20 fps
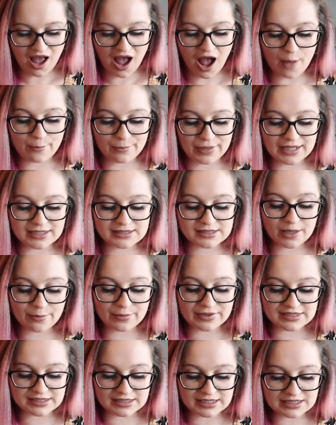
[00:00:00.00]
I picked up
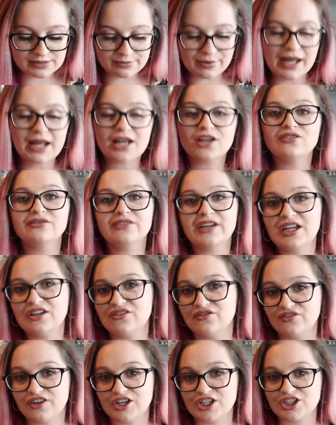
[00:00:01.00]
a six pack of air
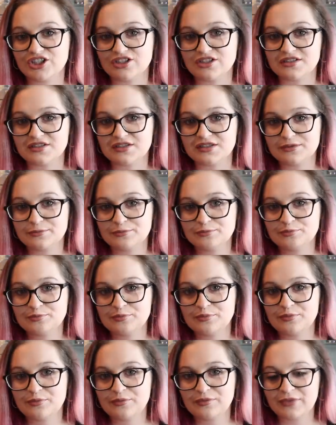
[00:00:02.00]
fresheners.
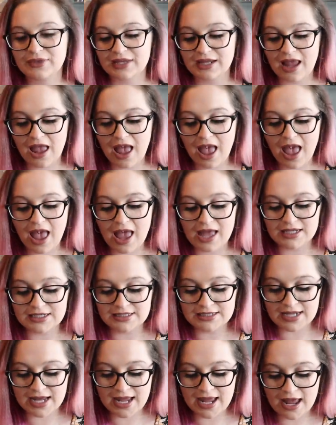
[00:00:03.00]

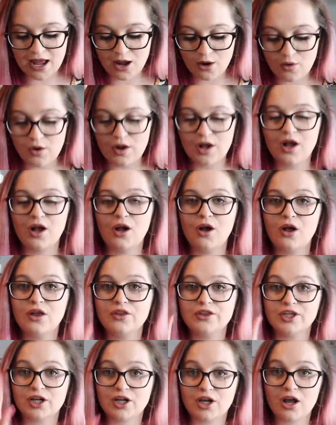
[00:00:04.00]
Now,
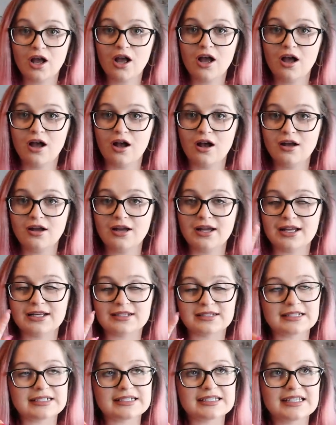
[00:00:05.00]
the car,
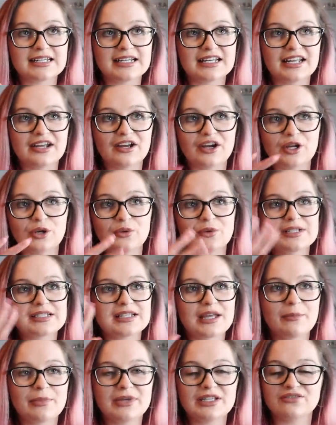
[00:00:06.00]
as I say, I always
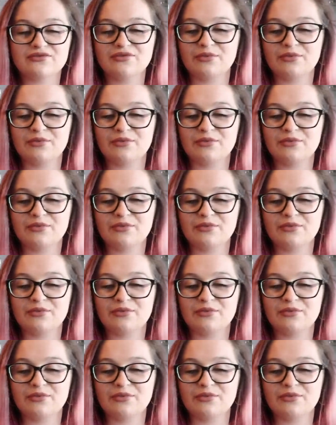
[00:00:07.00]
get bits